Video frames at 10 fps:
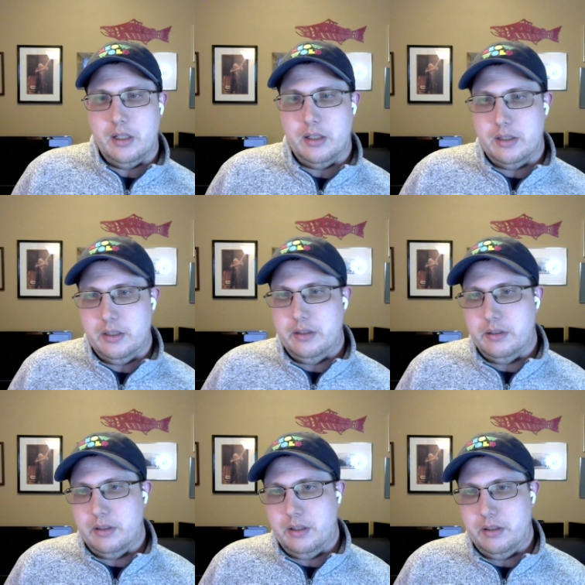uh,
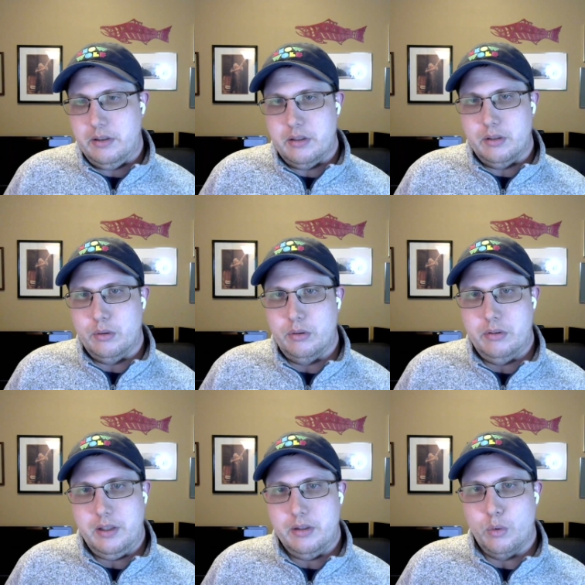in in the
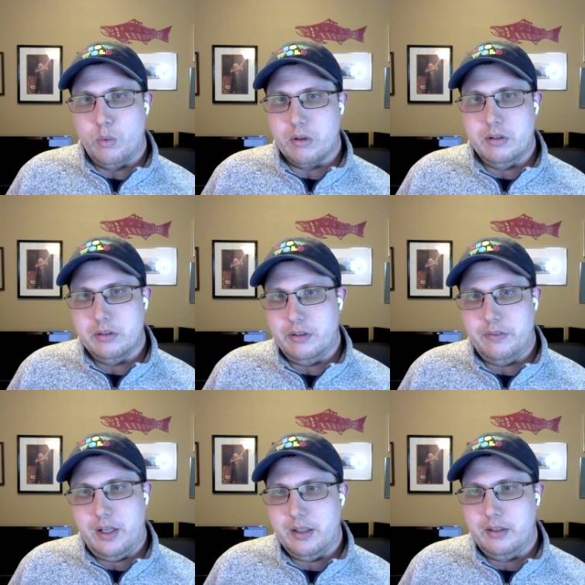in the world
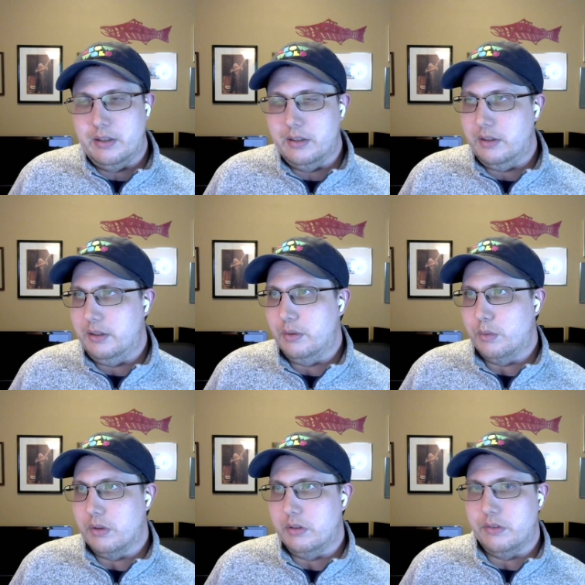of tech and the
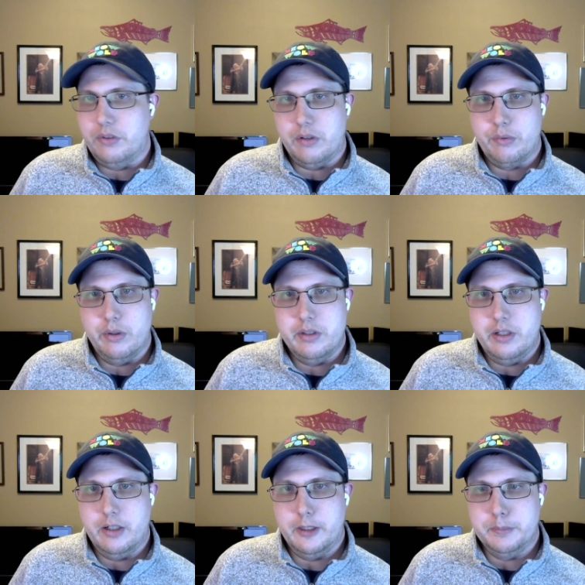world of software
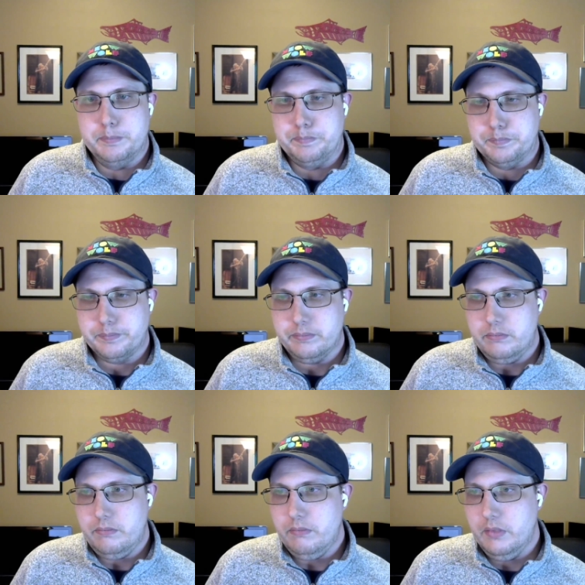engineering.
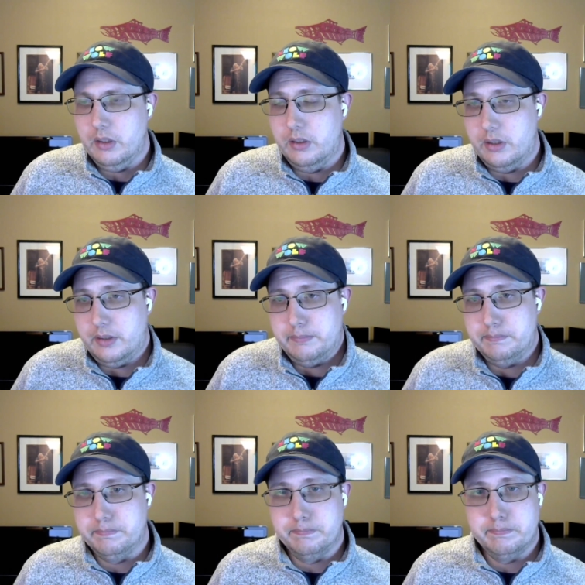Um,
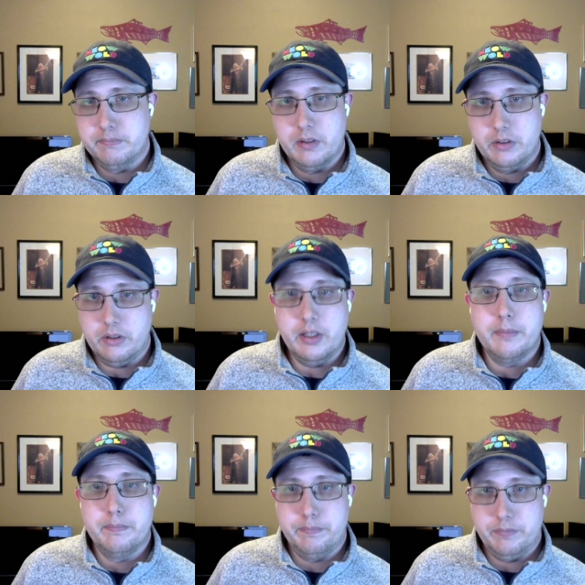so
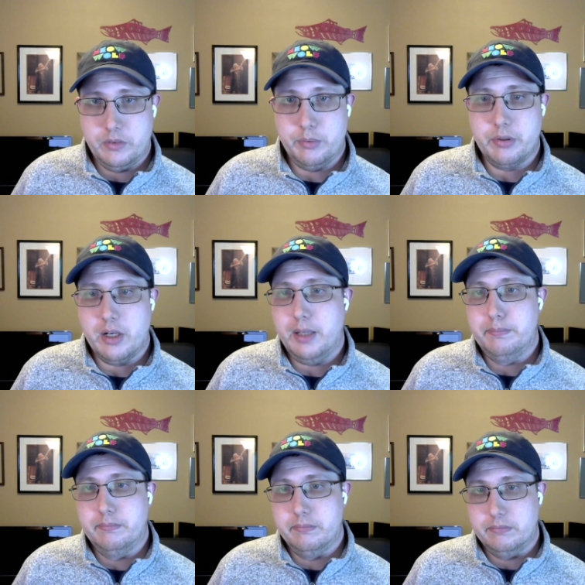yeah, subscribe
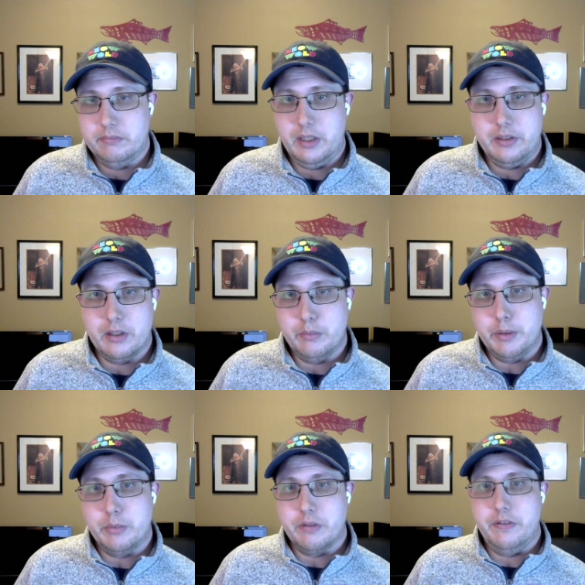and there will
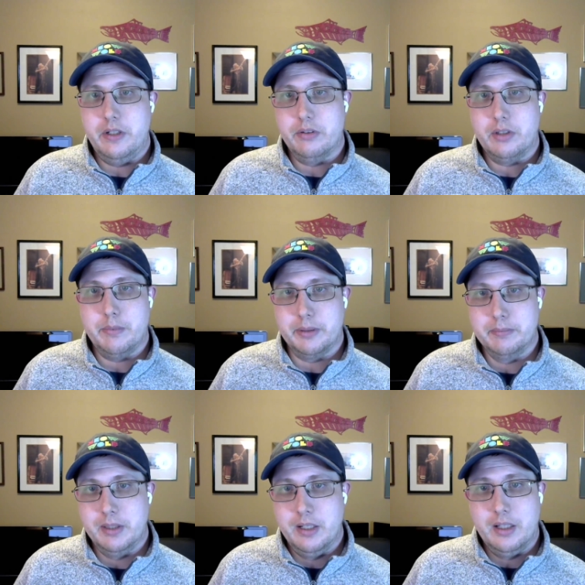be more videos coming.
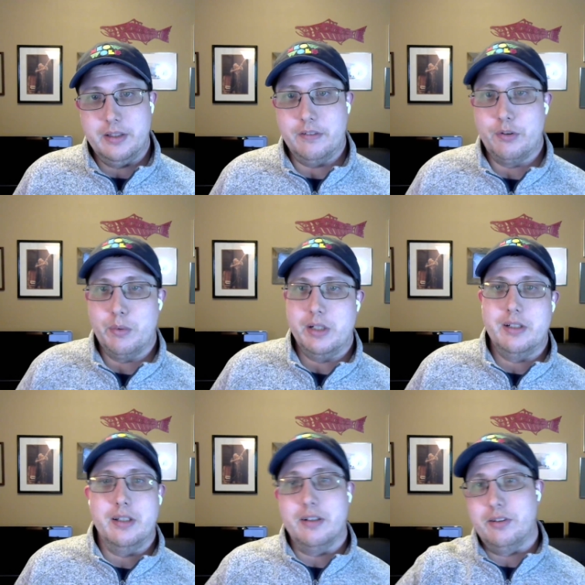Thanks for
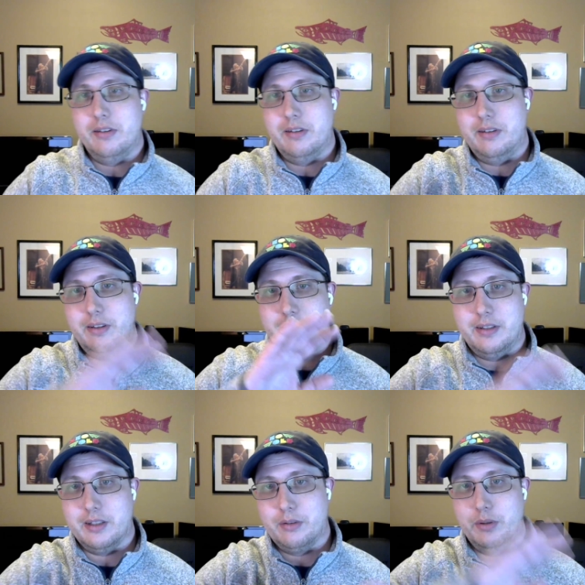watching, and I'll see you in
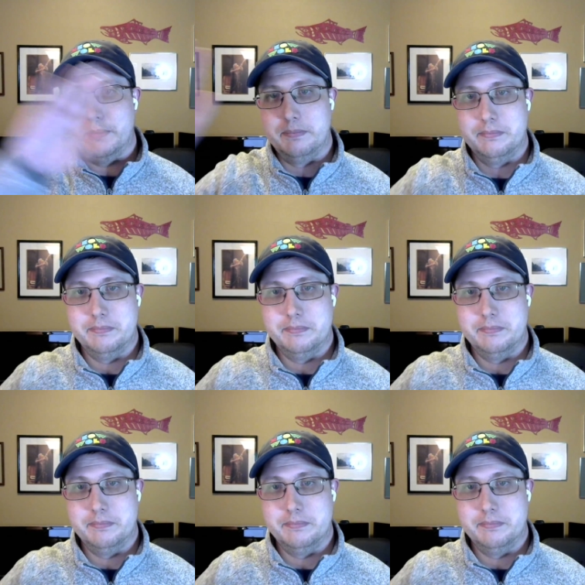the next one.